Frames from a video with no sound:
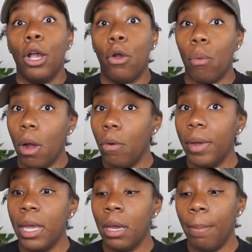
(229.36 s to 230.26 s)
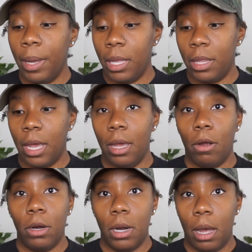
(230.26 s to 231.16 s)
growing, but they
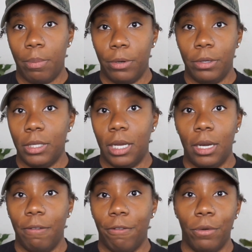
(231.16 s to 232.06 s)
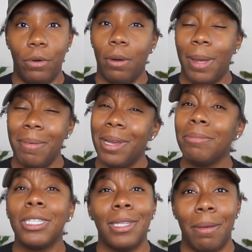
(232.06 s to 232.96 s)
are not producing any fruit. Or maybe I'm
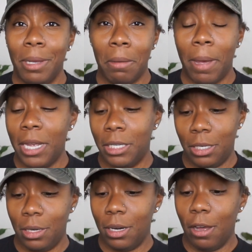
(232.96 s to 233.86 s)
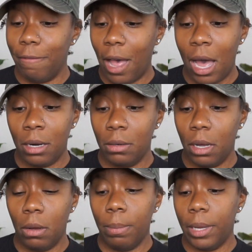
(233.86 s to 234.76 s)
just not being patient enough. I don't
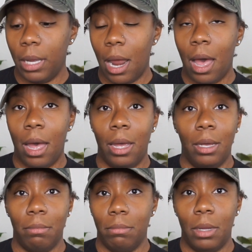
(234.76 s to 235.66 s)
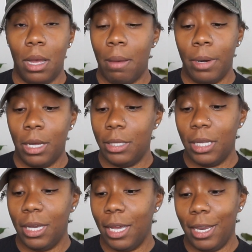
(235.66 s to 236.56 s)
know, but I'm not
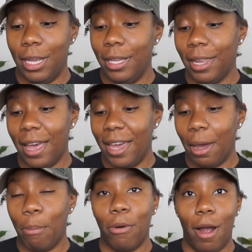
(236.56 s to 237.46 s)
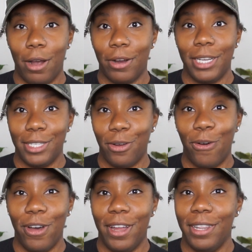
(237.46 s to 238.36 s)
seeing any like progress
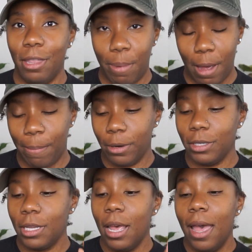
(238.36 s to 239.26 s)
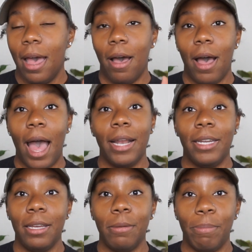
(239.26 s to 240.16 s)
on the peppers. I did